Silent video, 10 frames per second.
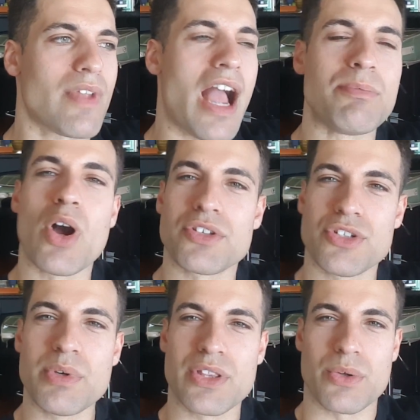I'm not
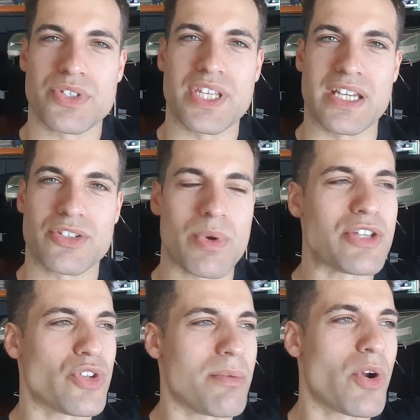doing those things,
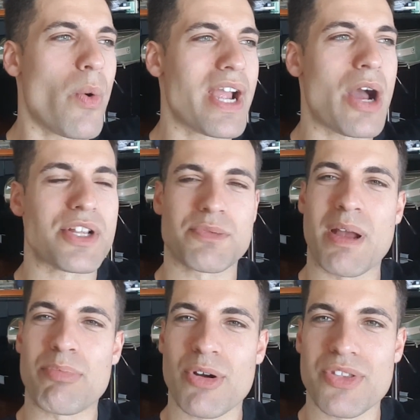right? So I'm going out, it's
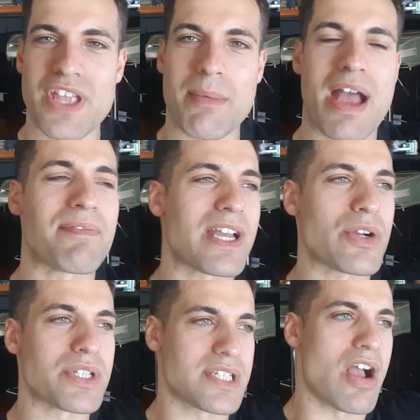my birthday, I'm having a
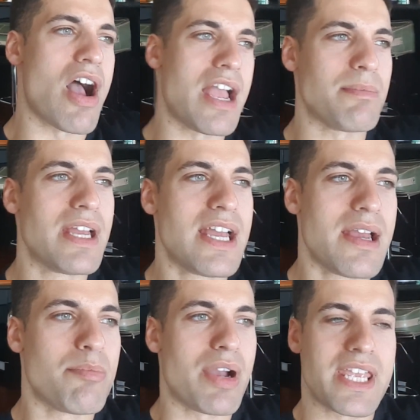good time,
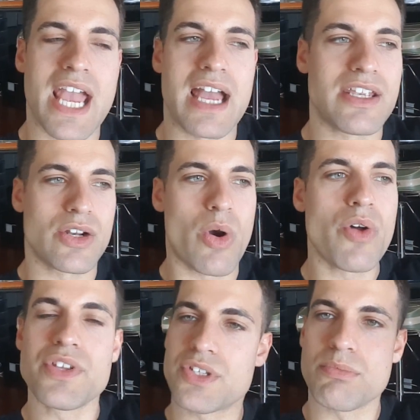but yet,
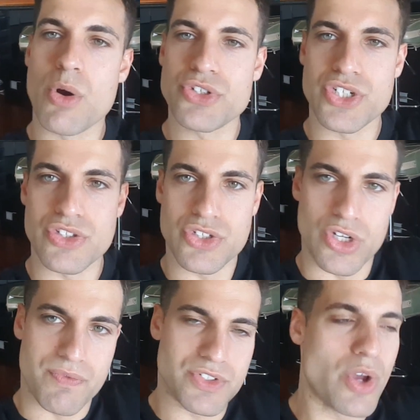all these emotions
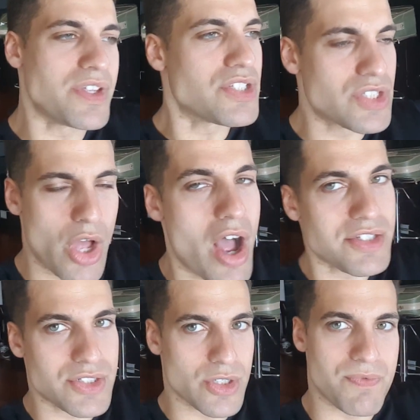surface, all these
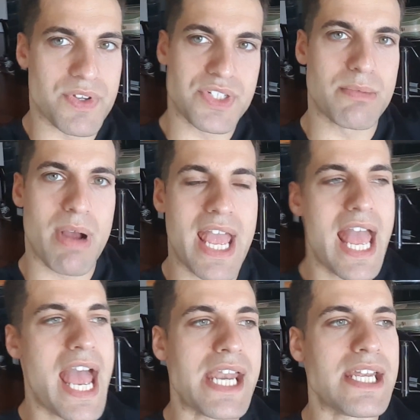thoughts surface in my
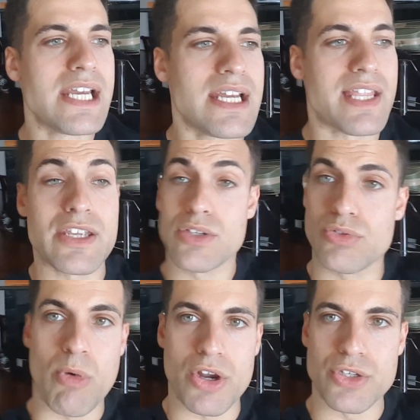head that,
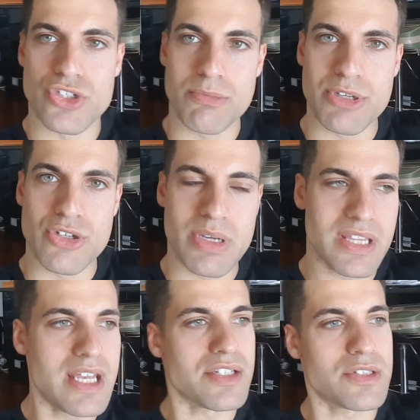Mark, you should be
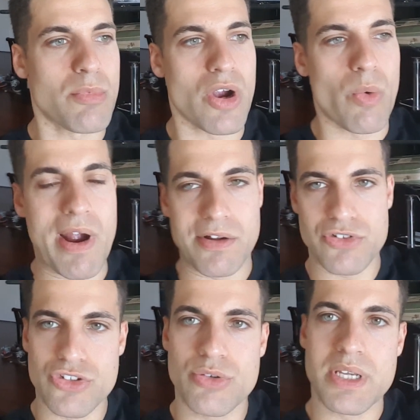doing this. Mark, why
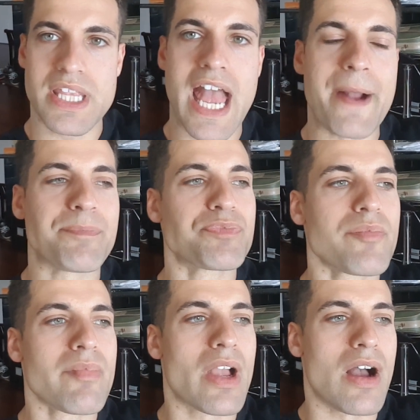aren't you doing that?
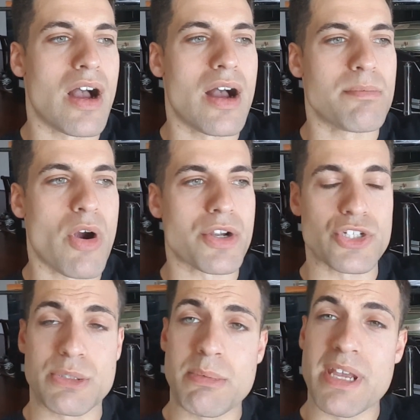Mark,
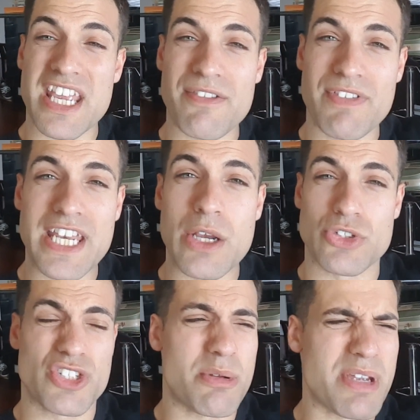you should be making videos,
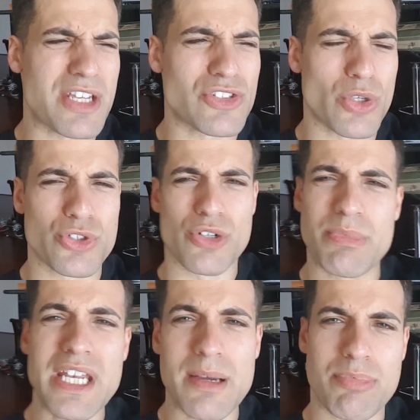you should be making social
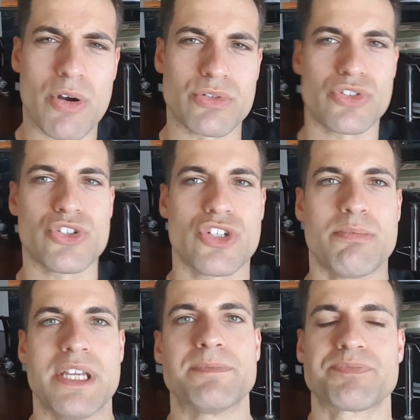media posts, you
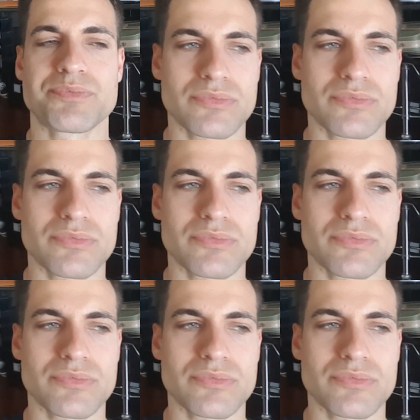should be